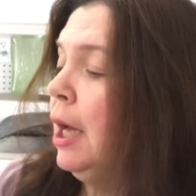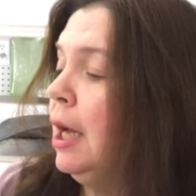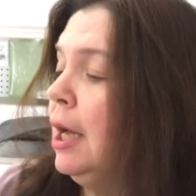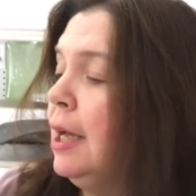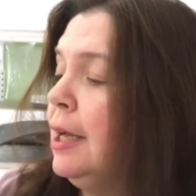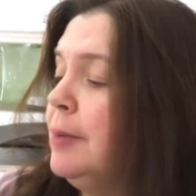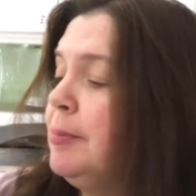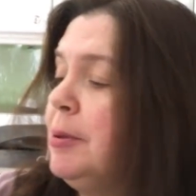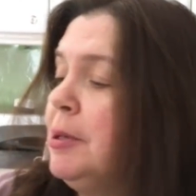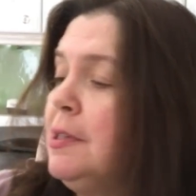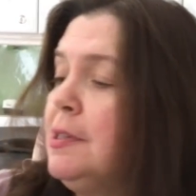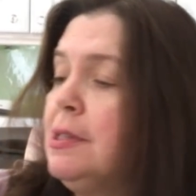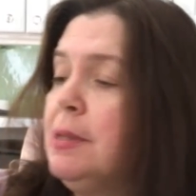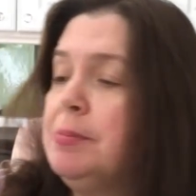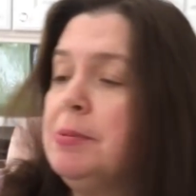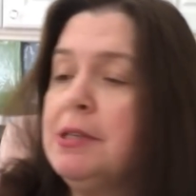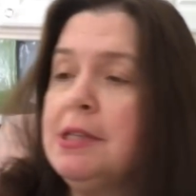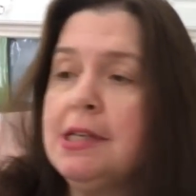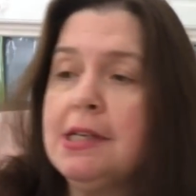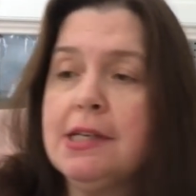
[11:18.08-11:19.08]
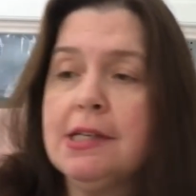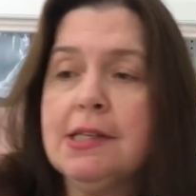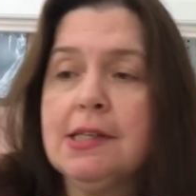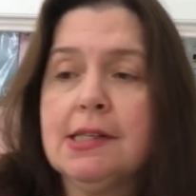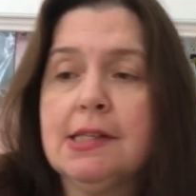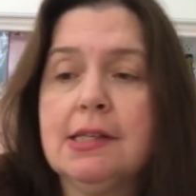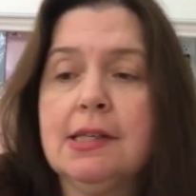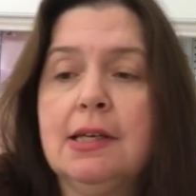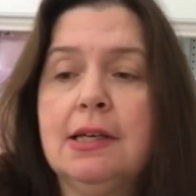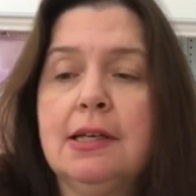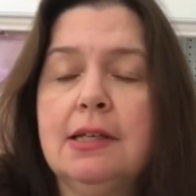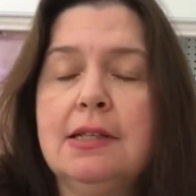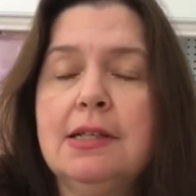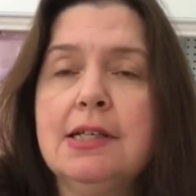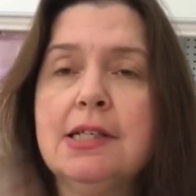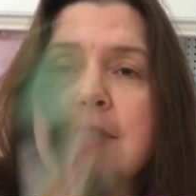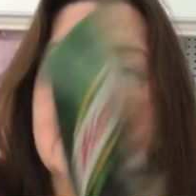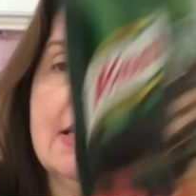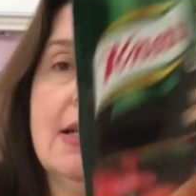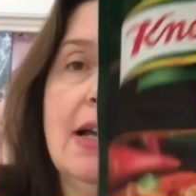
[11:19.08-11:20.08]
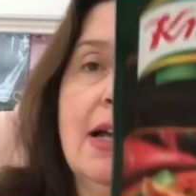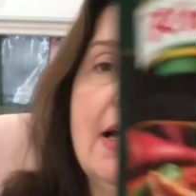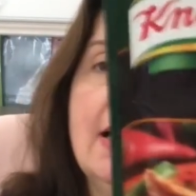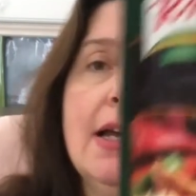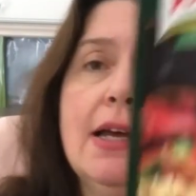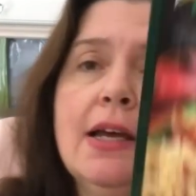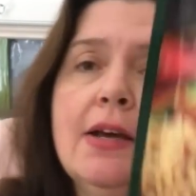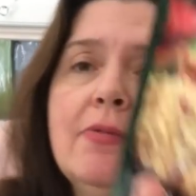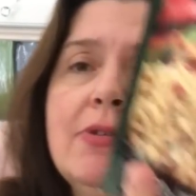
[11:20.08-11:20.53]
I picked up this. This uh,